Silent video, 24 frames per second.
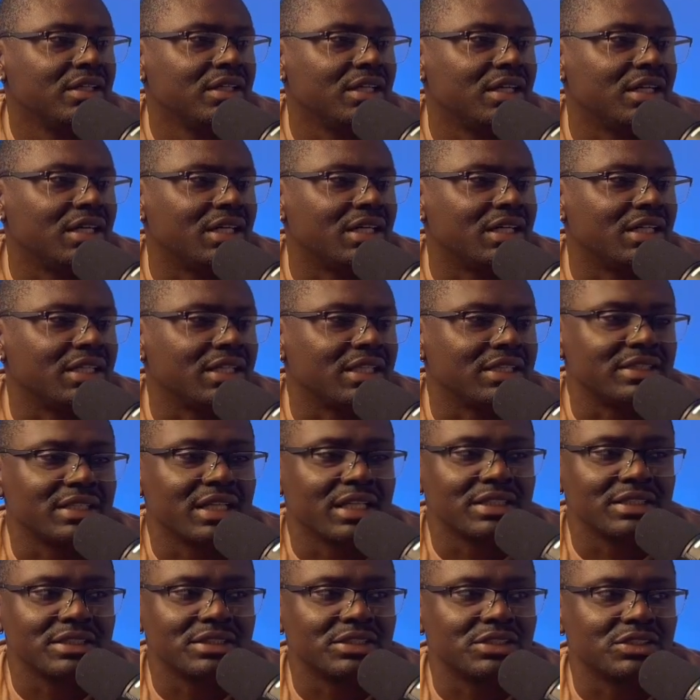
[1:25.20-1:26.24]
Let's
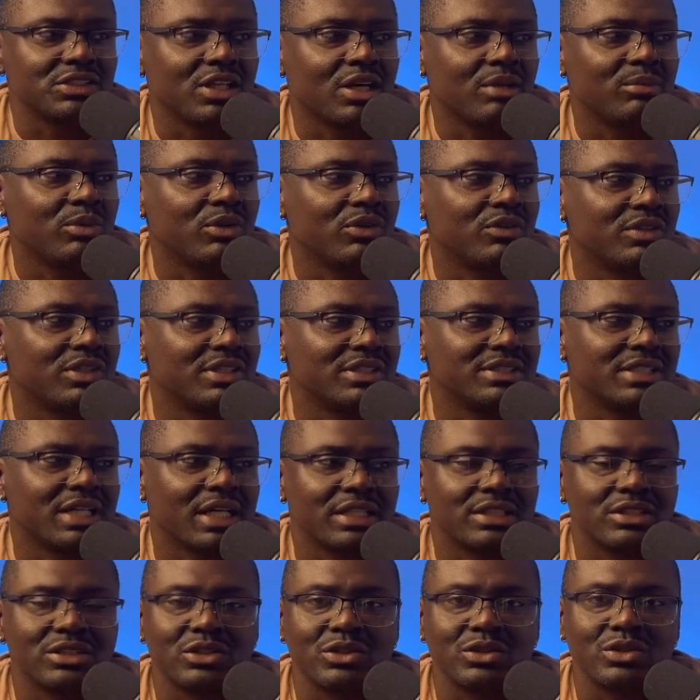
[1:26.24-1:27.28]
actually just hop over to
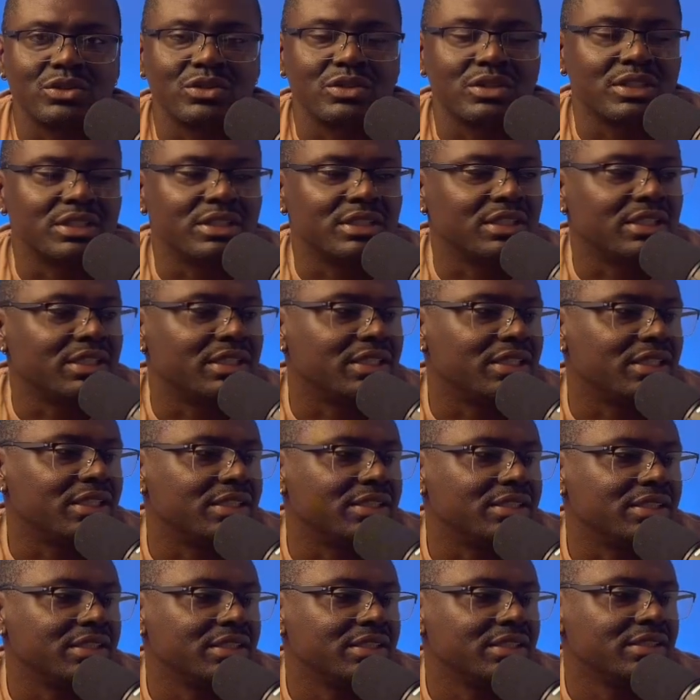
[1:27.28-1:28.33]
Tycoon and
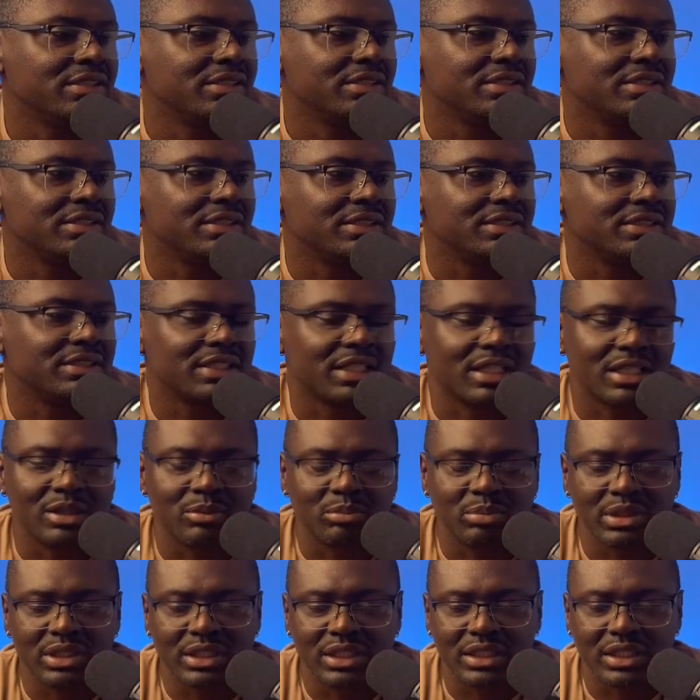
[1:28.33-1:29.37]
take a
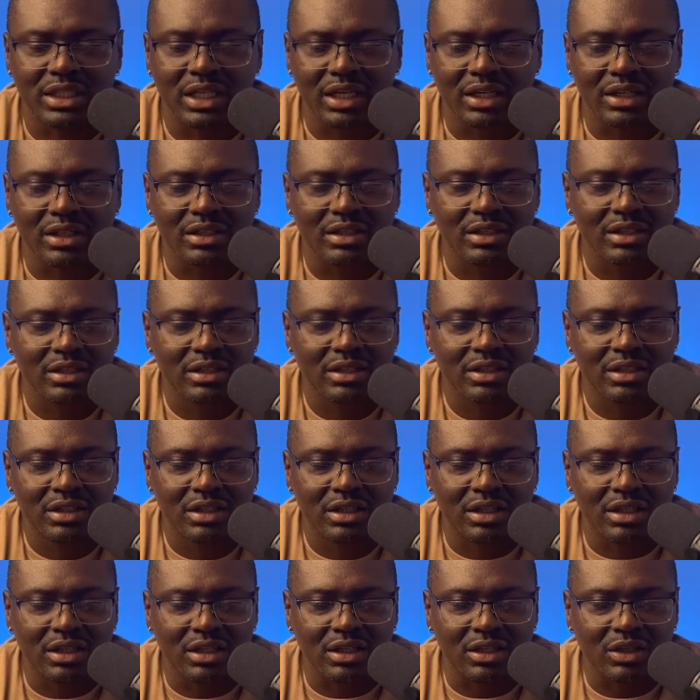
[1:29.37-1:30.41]
peek at
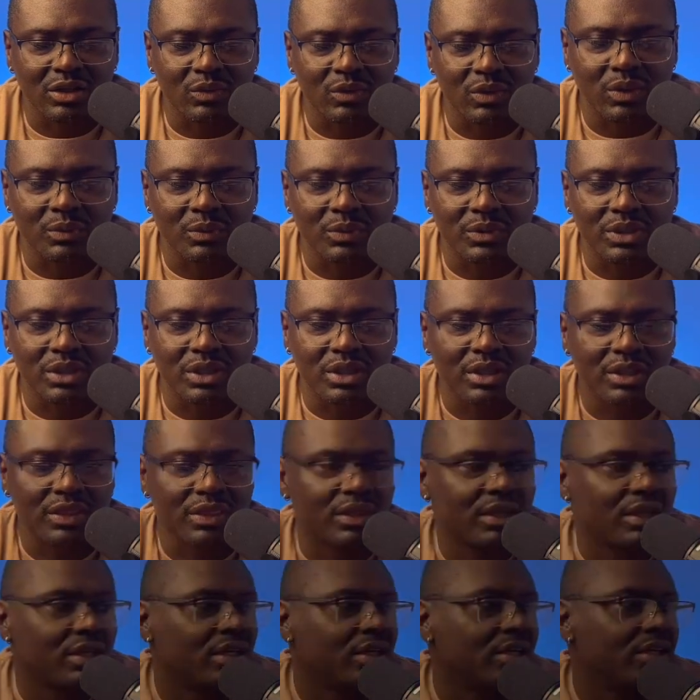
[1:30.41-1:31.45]
what went on
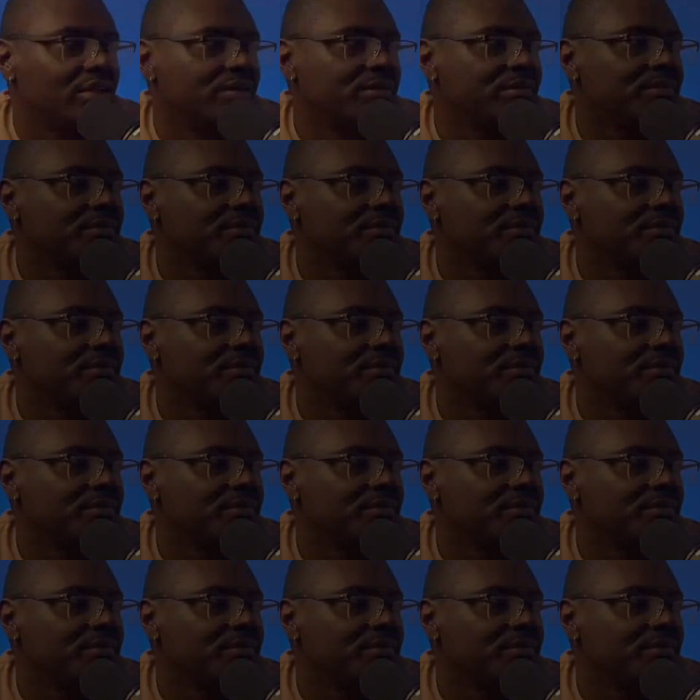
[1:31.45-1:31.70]
there.